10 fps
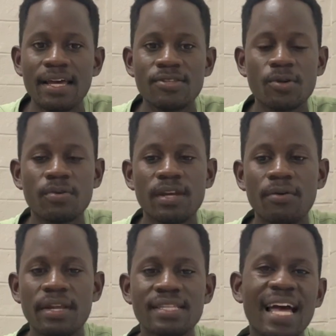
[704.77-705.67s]
So
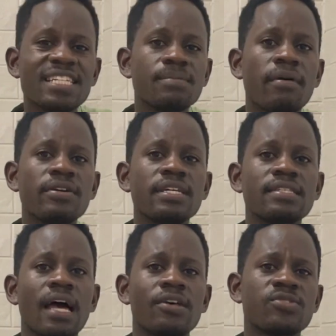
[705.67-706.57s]
nowadays,
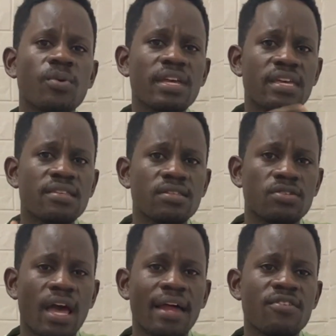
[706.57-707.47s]
antibiotics are so
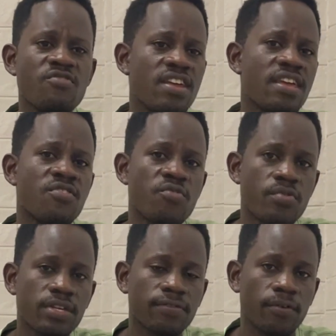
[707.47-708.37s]
easy and in
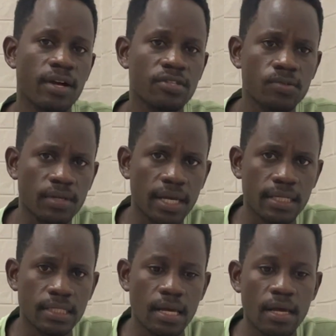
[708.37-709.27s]
reach for us to get.